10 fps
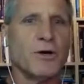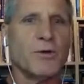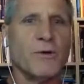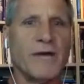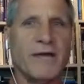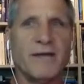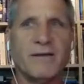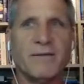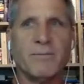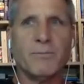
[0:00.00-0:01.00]
Go away.
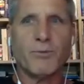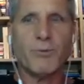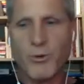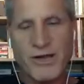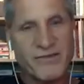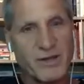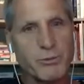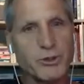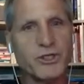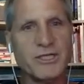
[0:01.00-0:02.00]
Repress it,
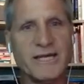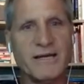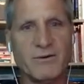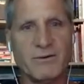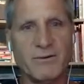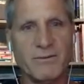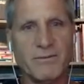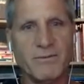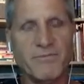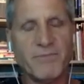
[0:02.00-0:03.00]
push it down.
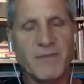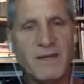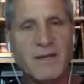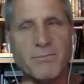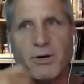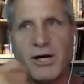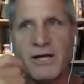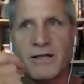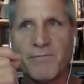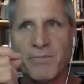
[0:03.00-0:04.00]
But